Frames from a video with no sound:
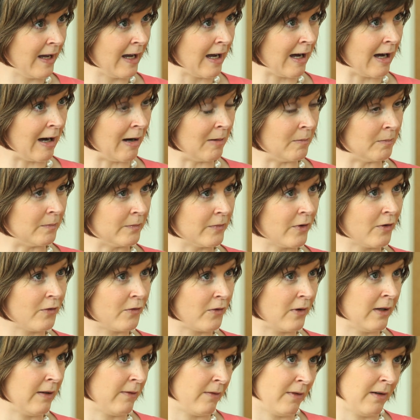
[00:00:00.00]

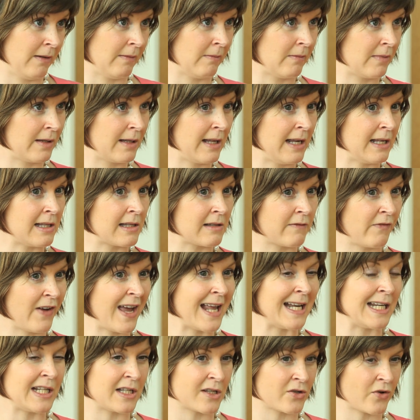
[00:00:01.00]
It's
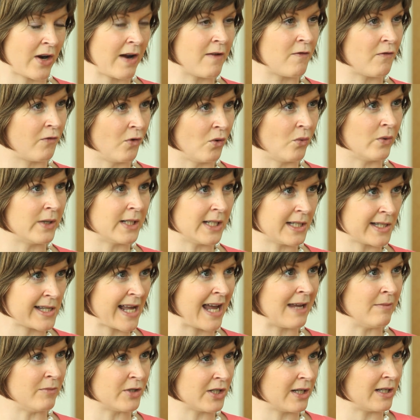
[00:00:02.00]
fairly straightforward. It's
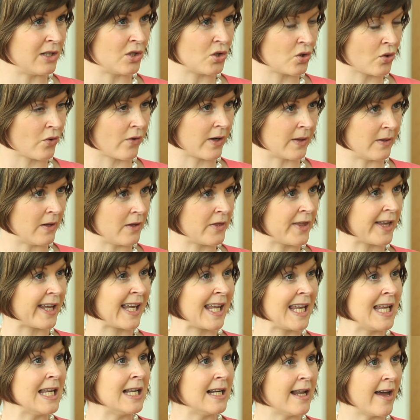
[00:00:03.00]
aimed at ensuring that the
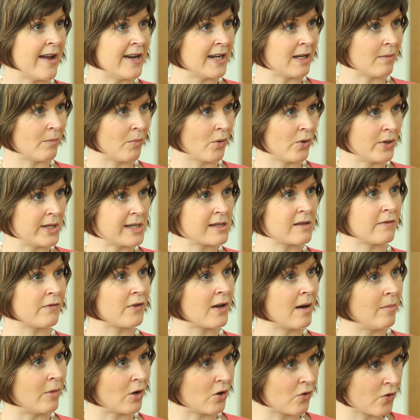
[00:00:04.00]
key learning points have
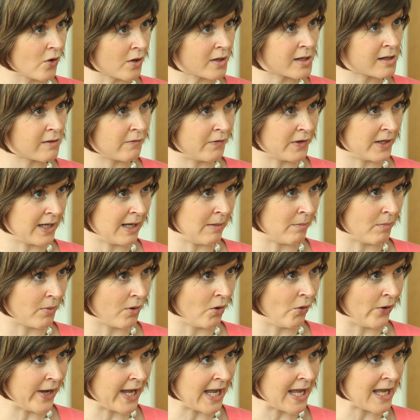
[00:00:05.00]
come across for the
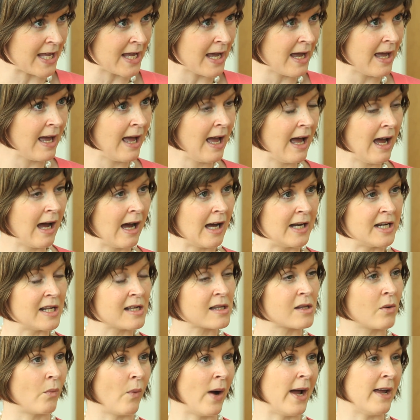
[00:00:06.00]
employee, and
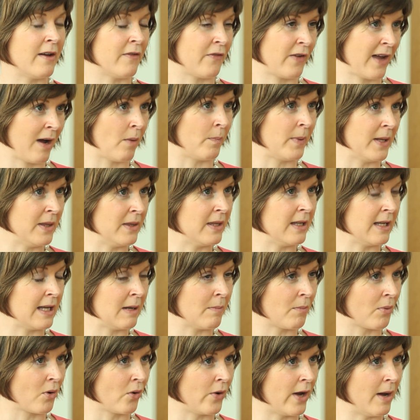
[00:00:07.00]
it's a way of helping the
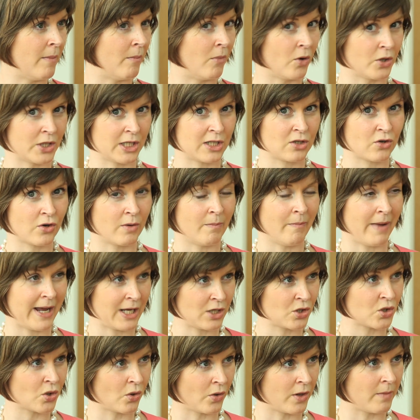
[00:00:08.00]
employer monitor and
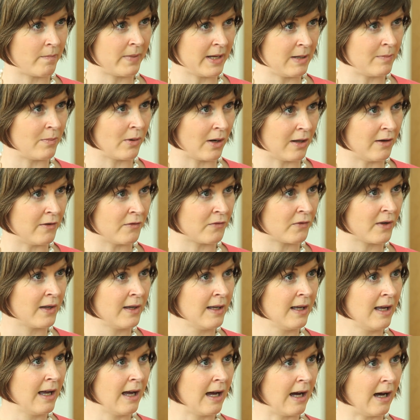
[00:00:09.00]
make sure that people
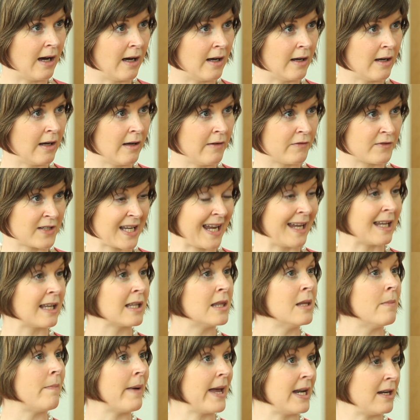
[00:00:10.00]
have
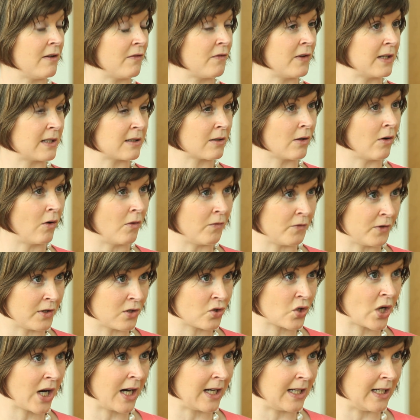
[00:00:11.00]
taken the benefit of the
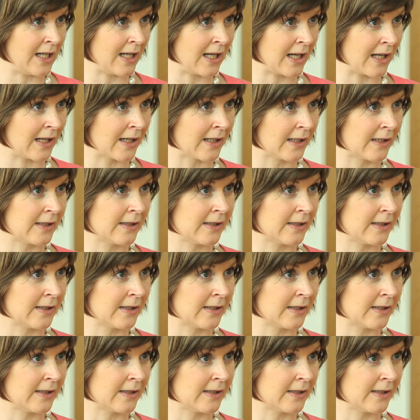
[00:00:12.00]
training.